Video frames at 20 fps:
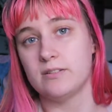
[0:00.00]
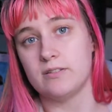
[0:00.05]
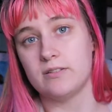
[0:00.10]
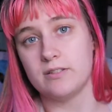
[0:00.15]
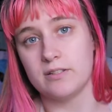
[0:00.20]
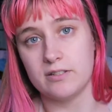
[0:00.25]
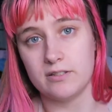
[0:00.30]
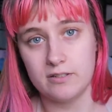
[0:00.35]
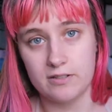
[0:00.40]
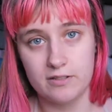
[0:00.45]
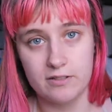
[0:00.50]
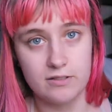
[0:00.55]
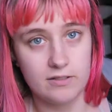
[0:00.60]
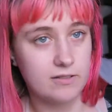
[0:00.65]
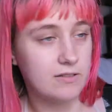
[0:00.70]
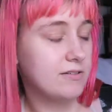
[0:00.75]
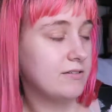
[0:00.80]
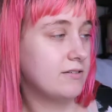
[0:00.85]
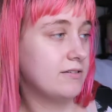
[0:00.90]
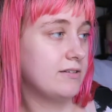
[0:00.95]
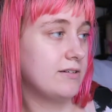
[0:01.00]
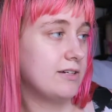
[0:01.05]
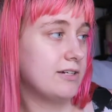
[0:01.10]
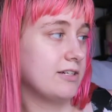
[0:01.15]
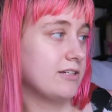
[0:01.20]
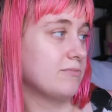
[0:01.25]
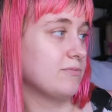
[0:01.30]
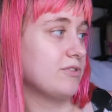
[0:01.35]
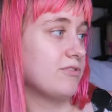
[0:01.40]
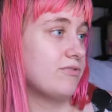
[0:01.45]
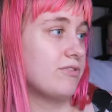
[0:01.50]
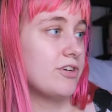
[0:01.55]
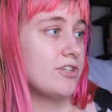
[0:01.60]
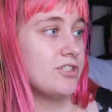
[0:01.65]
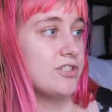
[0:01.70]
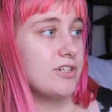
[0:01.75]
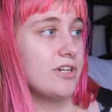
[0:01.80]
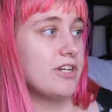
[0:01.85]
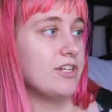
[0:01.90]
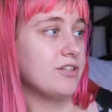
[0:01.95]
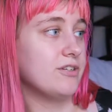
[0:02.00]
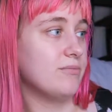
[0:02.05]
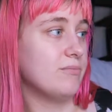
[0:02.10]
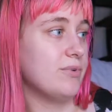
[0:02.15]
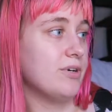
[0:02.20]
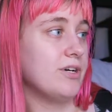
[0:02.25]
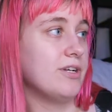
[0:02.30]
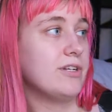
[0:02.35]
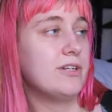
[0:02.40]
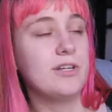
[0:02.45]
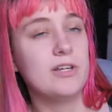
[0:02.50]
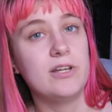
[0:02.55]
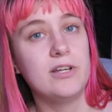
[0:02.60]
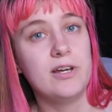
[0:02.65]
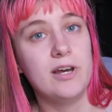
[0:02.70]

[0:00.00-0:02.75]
like I can be frustrated, but